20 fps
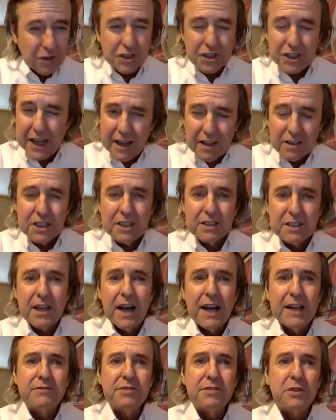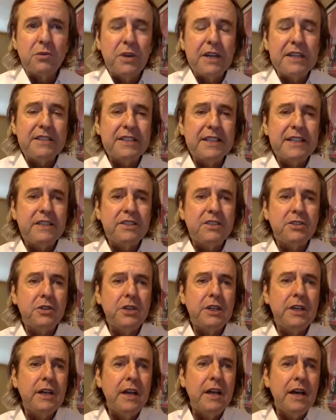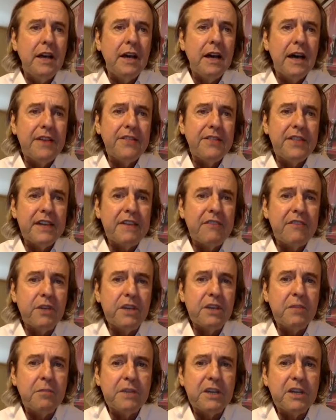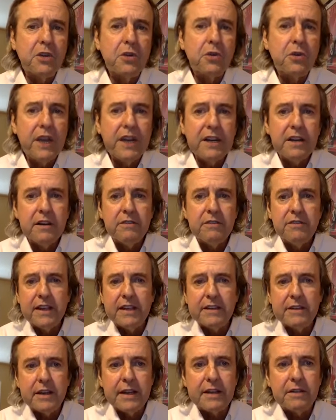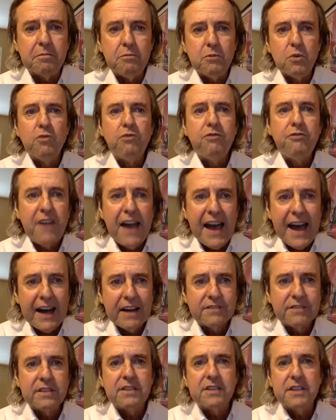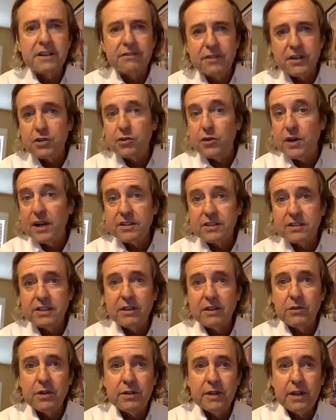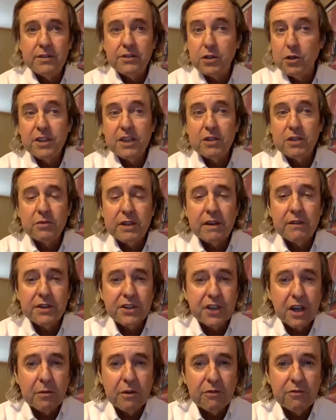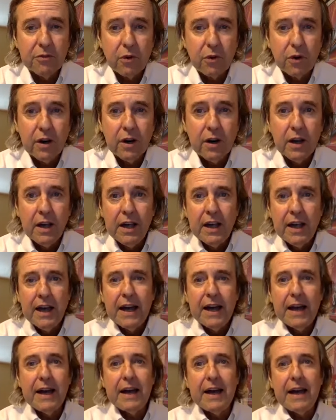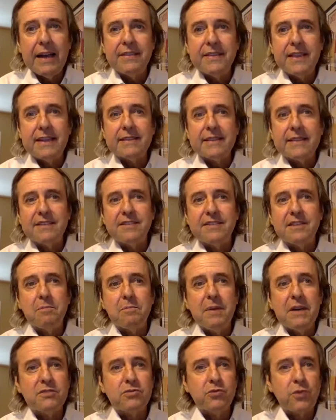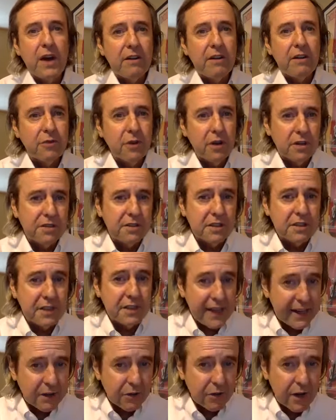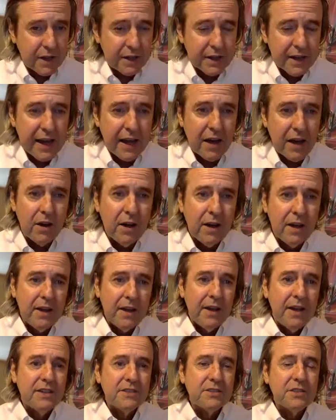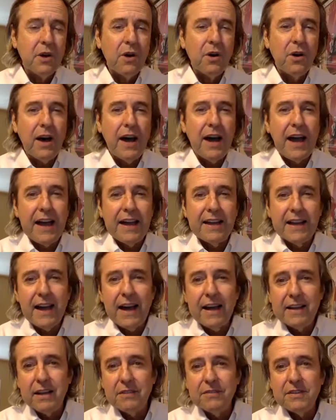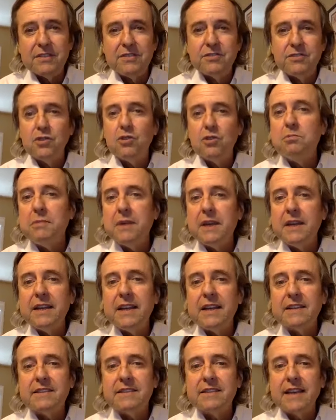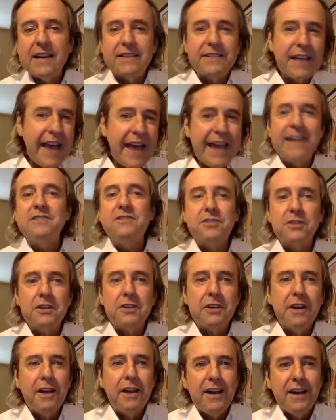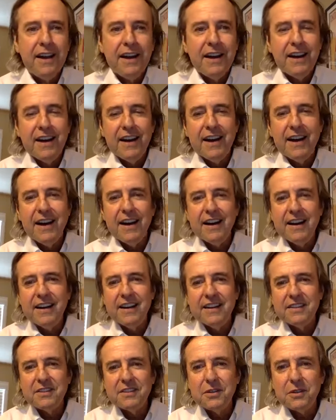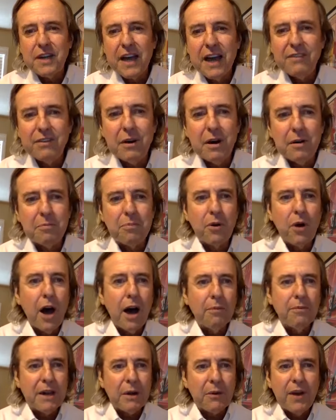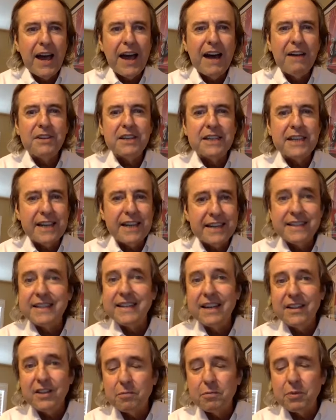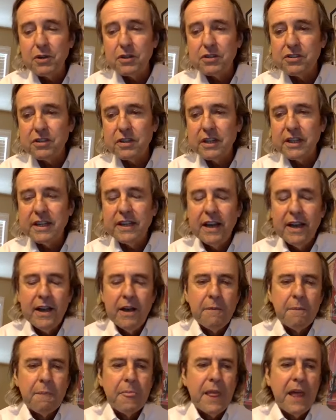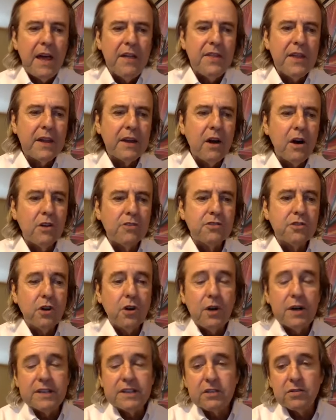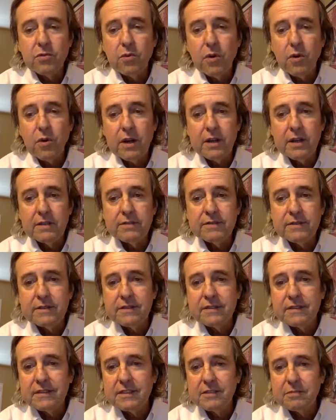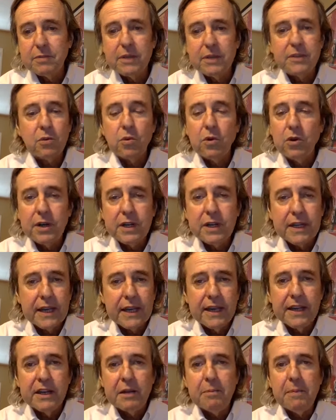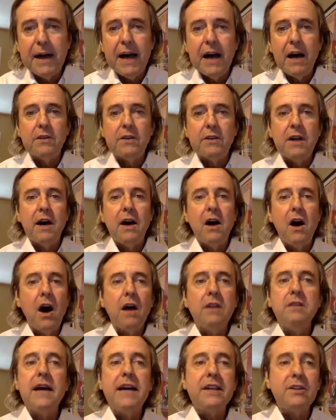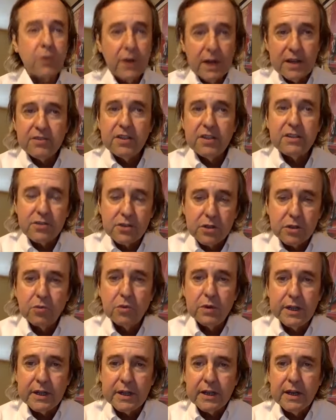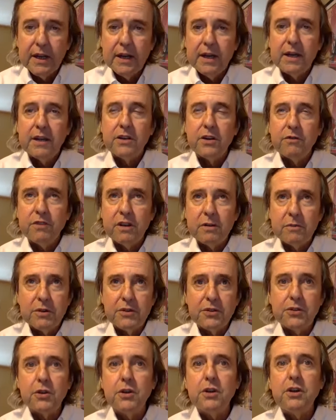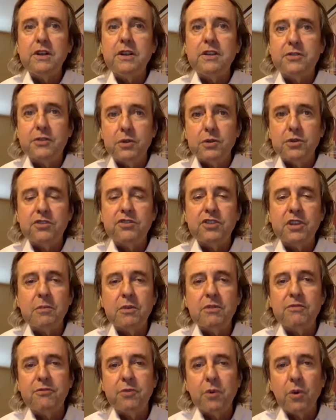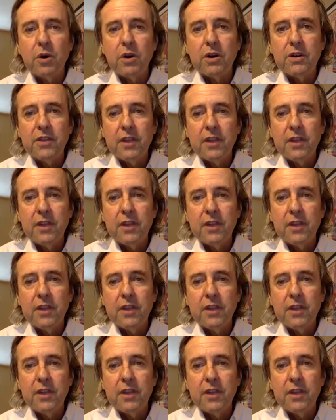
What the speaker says: challenging times for the racing industry. I think if we can be creative and move fast in different directions and do things we've never done before, I think that's the best route for us to take right now. So I love these Zoom meetings as an answer to kind of a problem that we're having, getting together personally. And then also I just want to spread the word again about Online Race Industry Week, November 30th through December 4th.